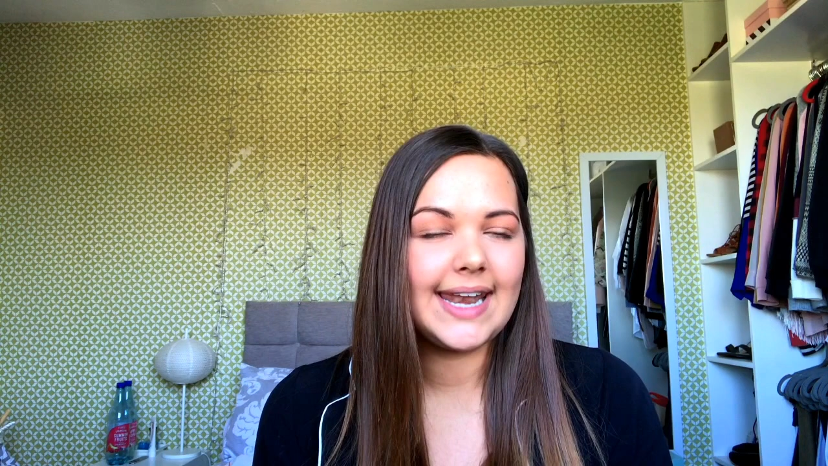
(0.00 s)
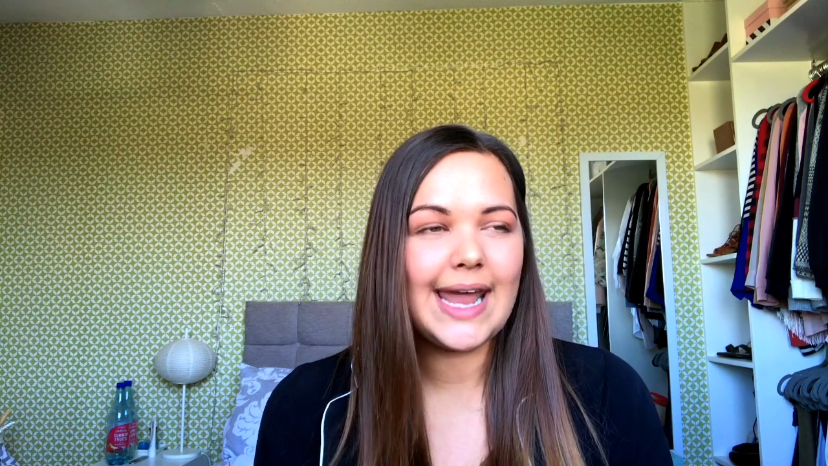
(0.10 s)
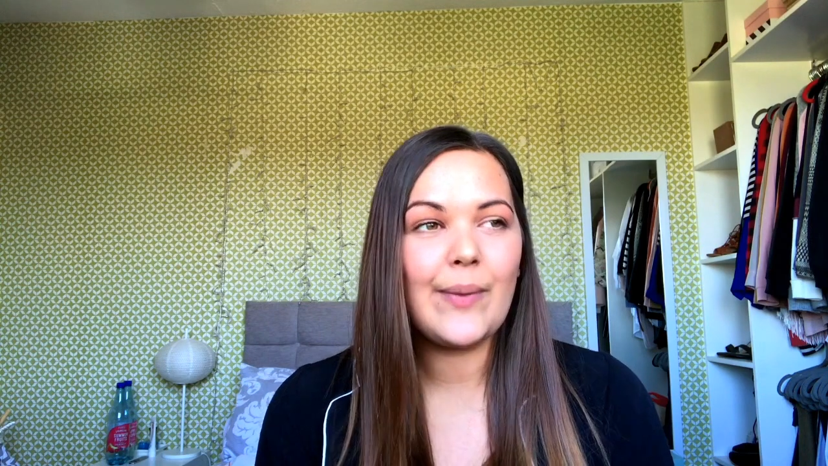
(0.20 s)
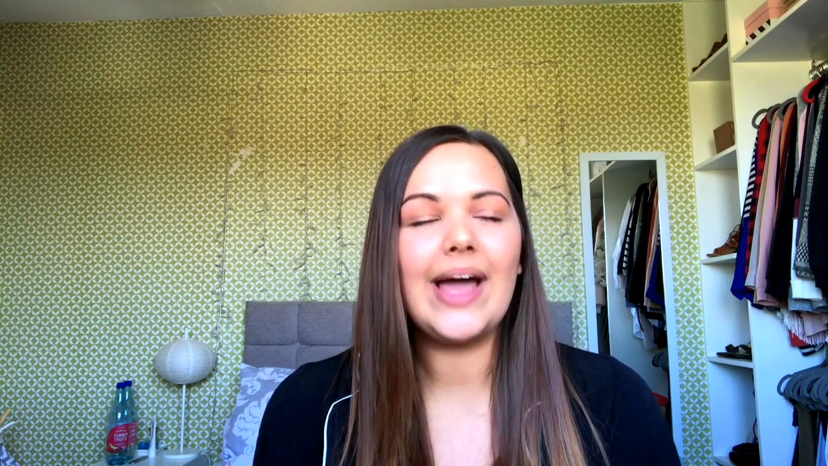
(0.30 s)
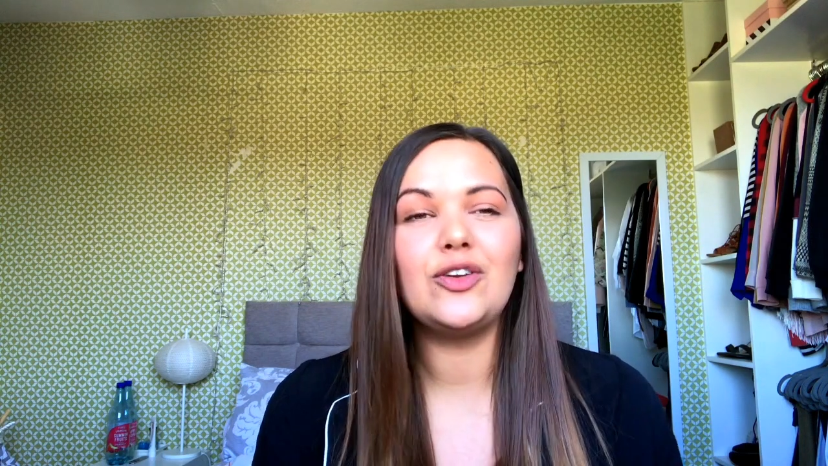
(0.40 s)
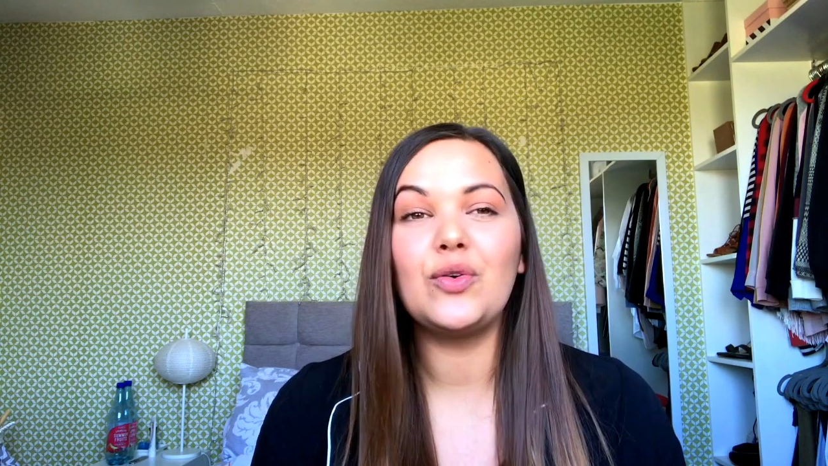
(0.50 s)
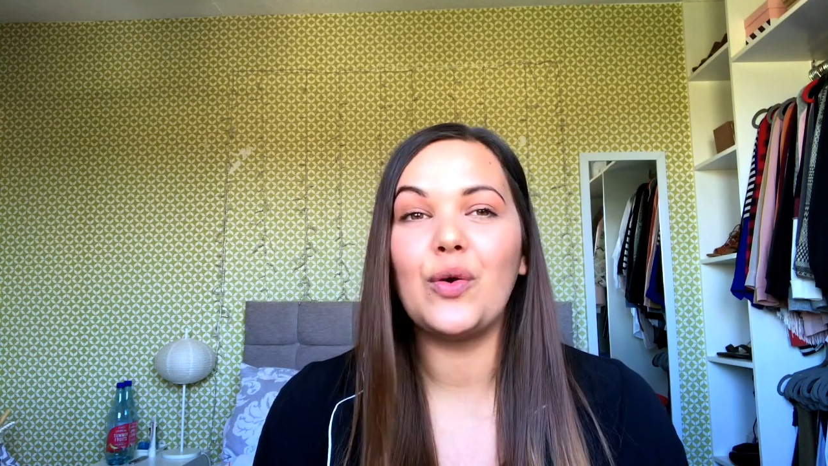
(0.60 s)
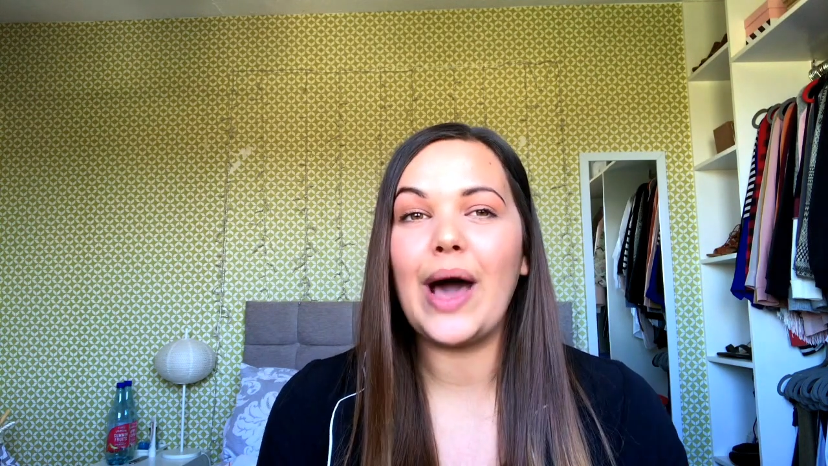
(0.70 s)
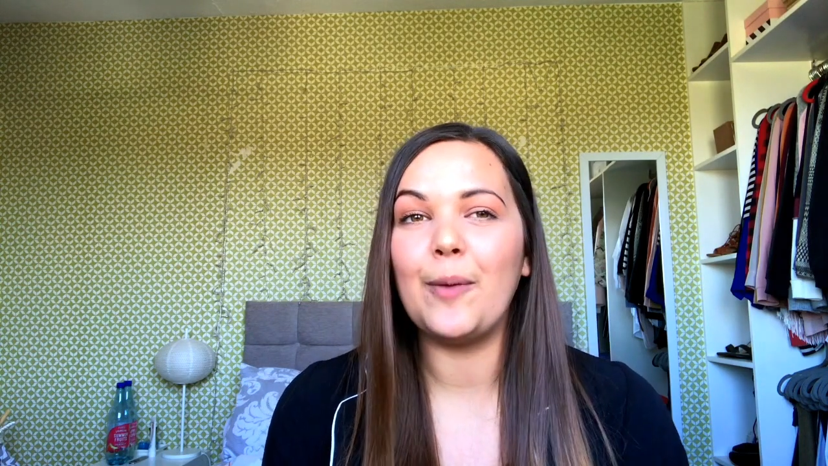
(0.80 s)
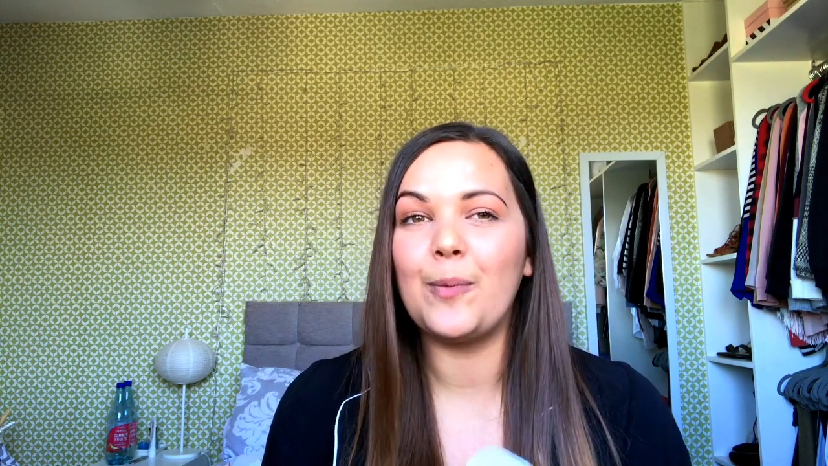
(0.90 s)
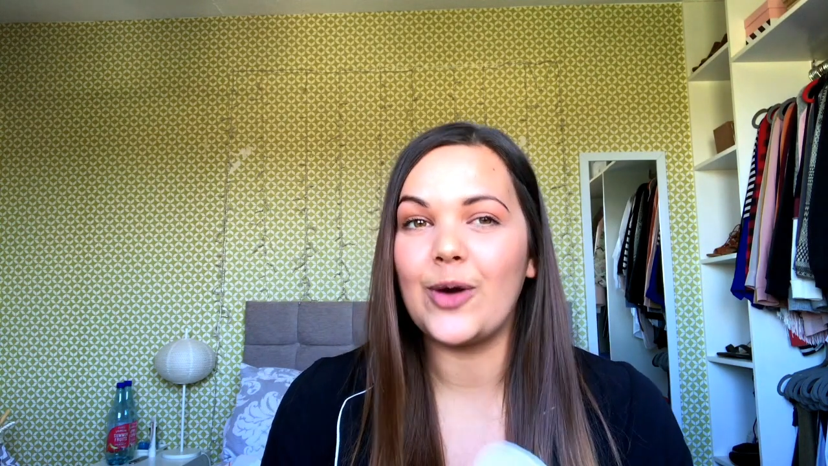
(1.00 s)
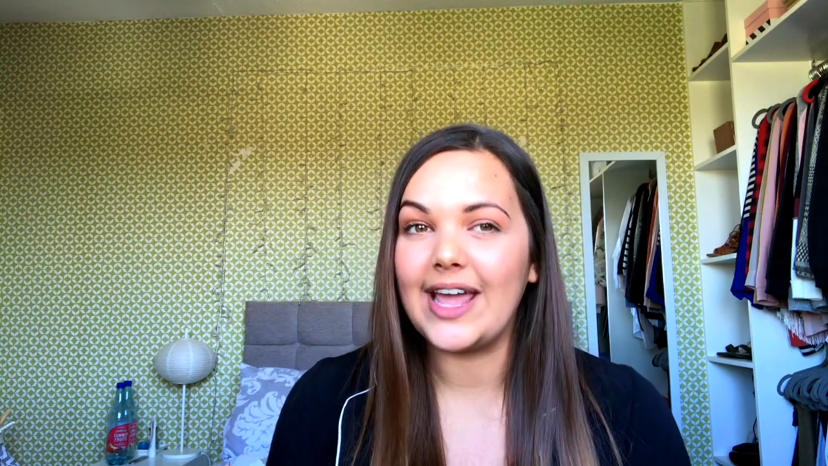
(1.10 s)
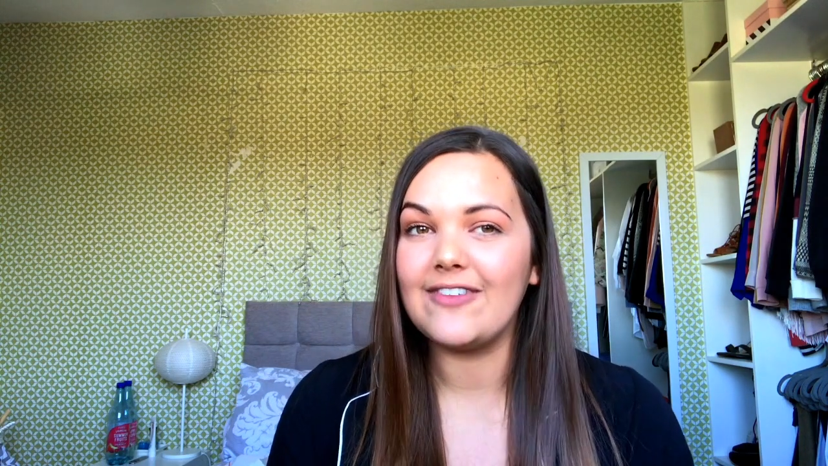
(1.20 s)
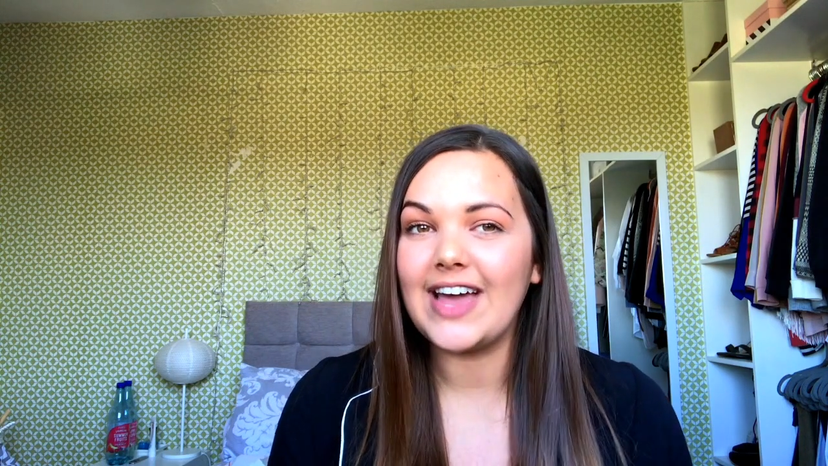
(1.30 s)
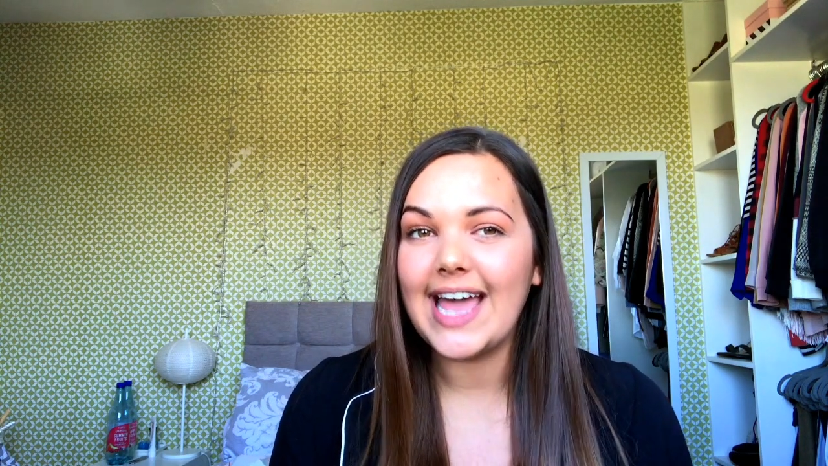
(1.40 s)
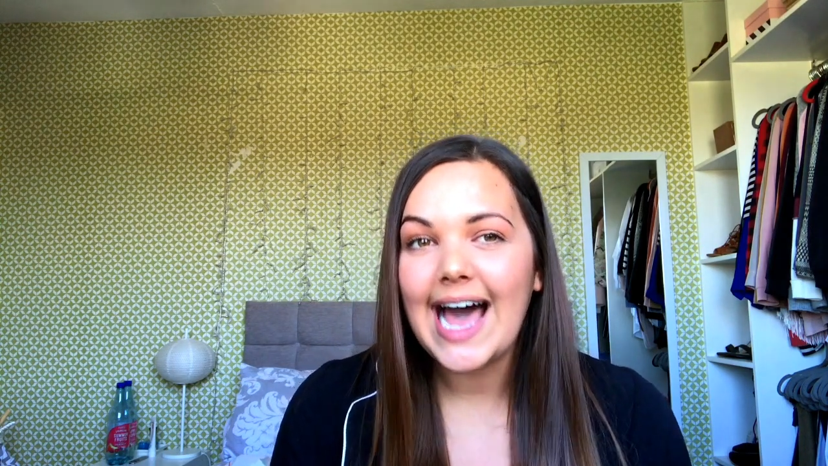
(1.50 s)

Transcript: Now, I don't know how brave I